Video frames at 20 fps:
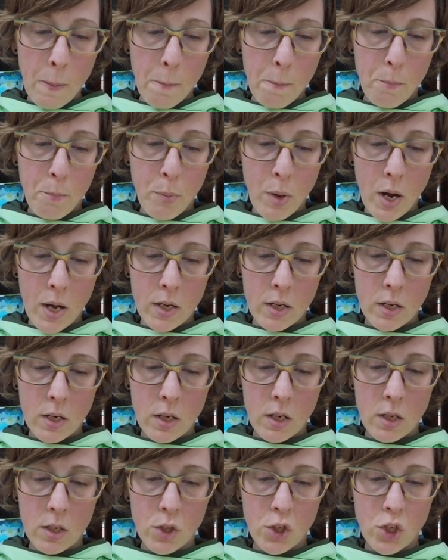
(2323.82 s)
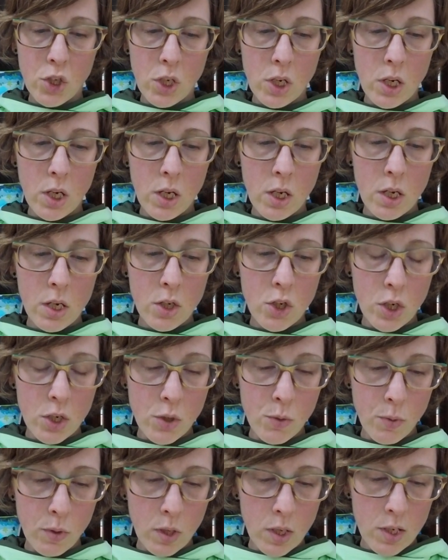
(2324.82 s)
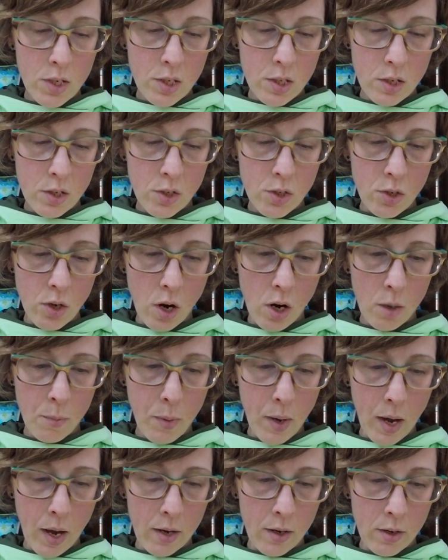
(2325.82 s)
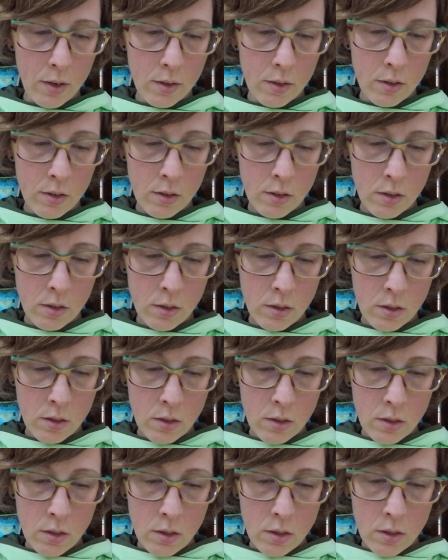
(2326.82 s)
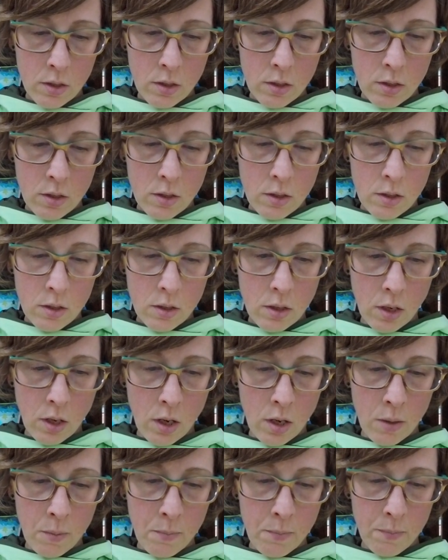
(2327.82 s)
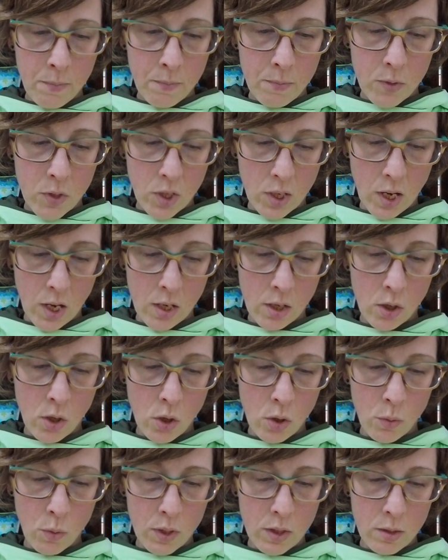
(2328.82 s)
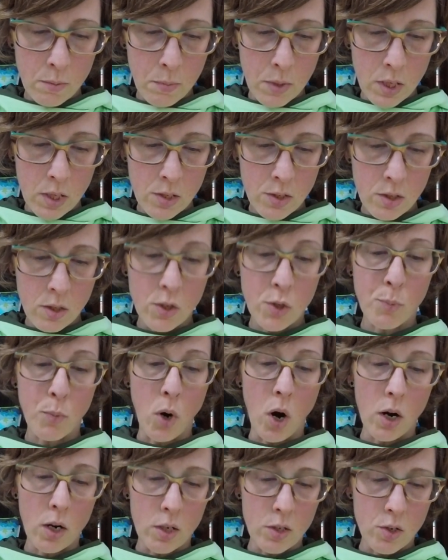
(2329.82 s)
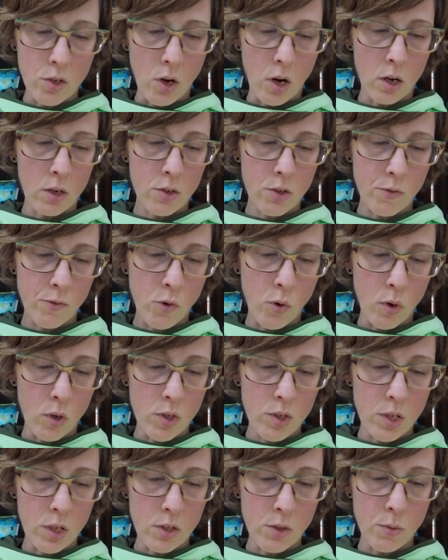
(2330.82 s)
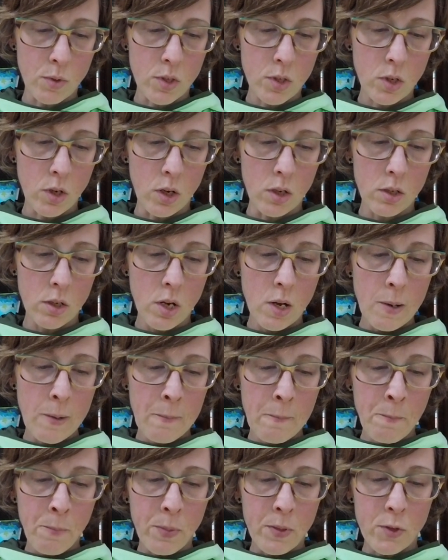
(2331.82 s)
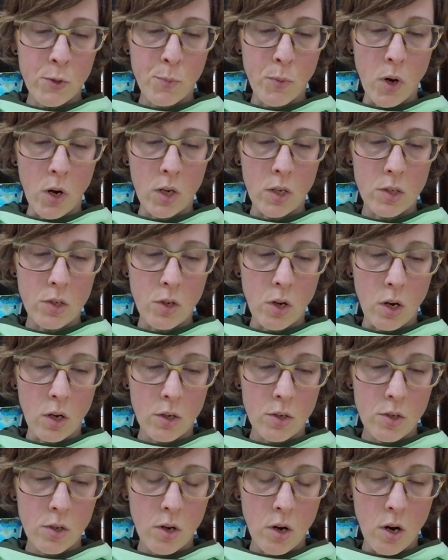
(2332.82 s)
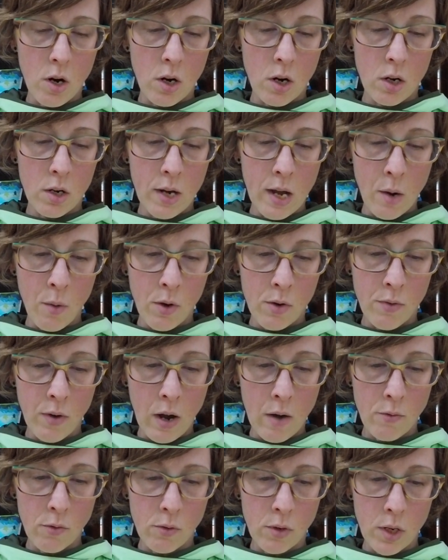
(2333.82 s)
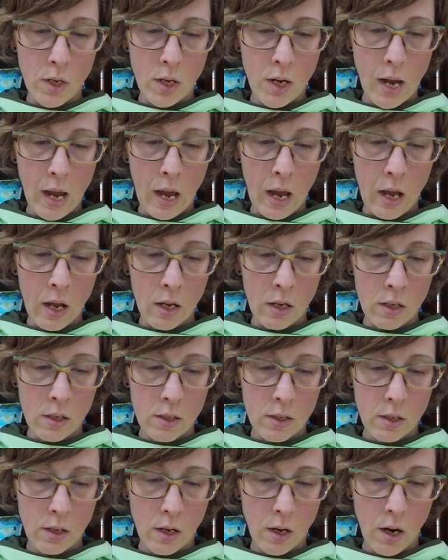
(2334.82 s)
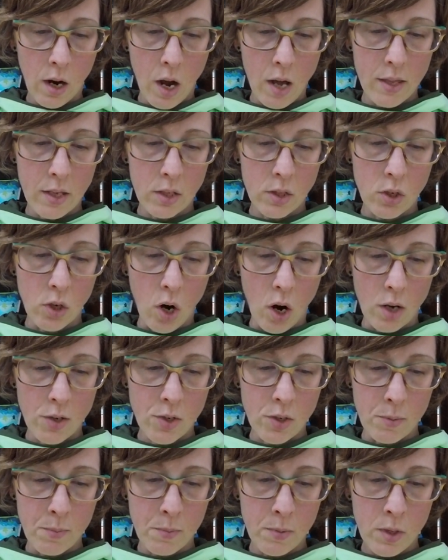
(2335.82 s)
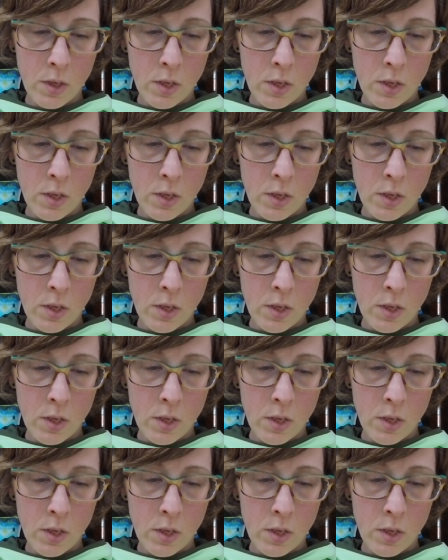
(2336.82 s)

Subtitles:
But she just released this sock pattern to kind of go with the minis. The sprocket socks, of course, that's what it's called. The sprocket socks are now on Ravelry, and I think they're awesome.